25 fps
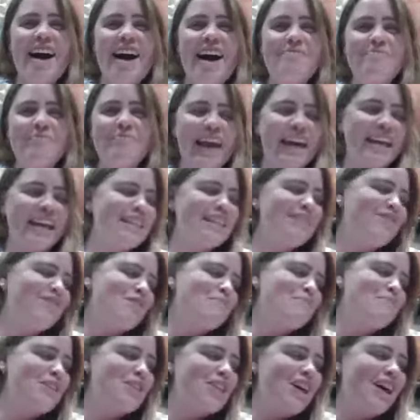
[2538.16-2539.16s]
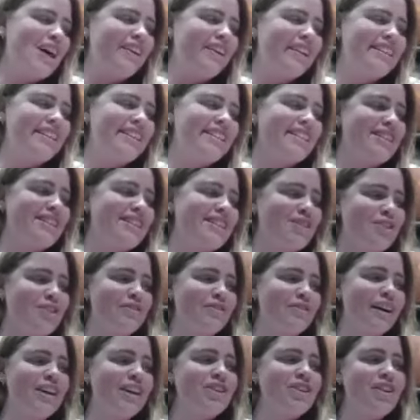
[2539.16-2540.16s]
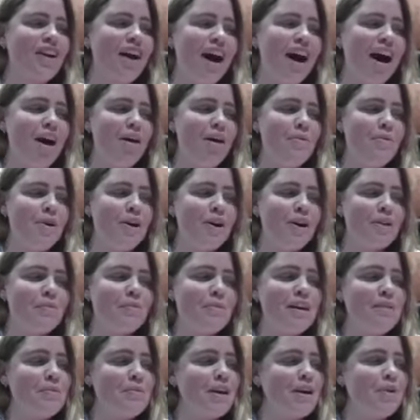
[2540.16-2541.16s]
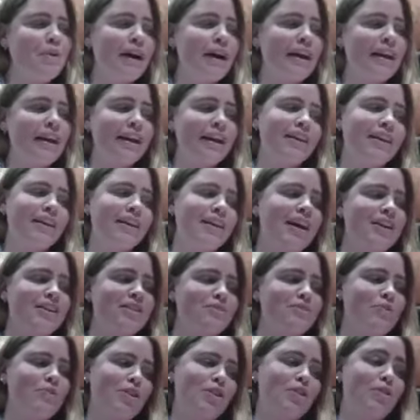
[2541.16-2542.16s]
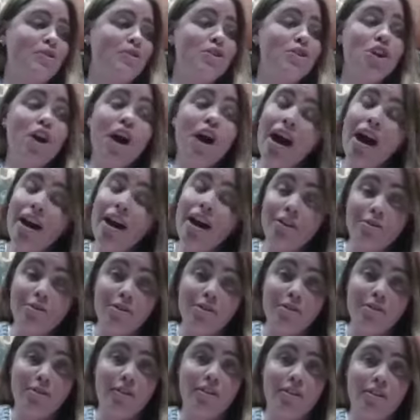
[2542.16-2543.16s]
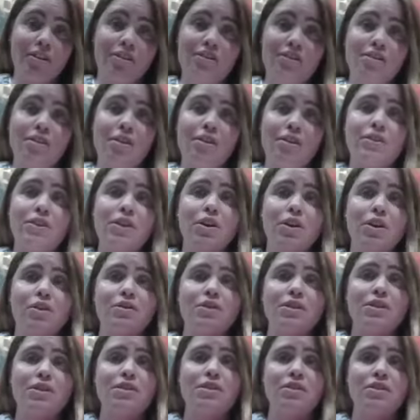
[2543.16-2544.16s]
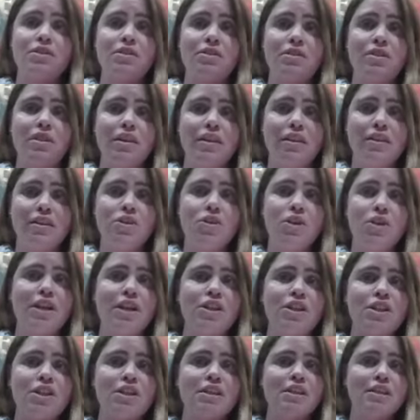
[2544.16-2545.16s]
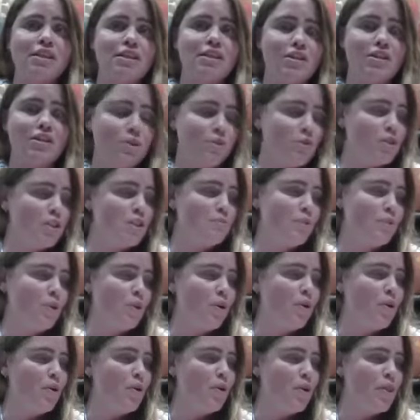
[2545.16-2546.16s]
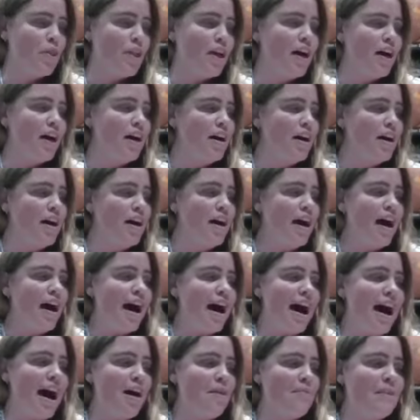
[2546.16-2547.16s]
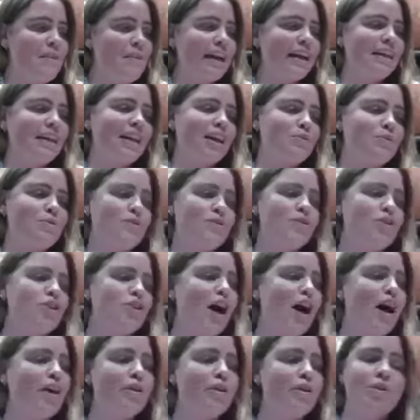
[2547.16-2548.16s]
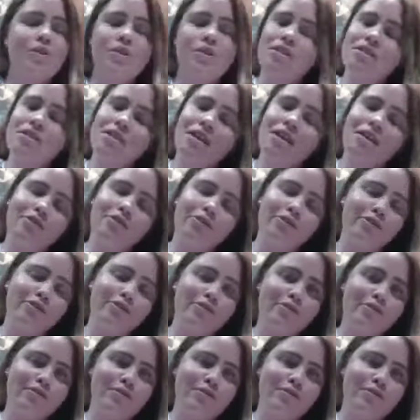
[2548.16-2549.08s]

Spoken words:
And it's from Michelle, and it says, do you find your artwork may be a way to connect with your childhood? Because it obviously goes into your illustrations as a children's book author, and connect with your childhood self.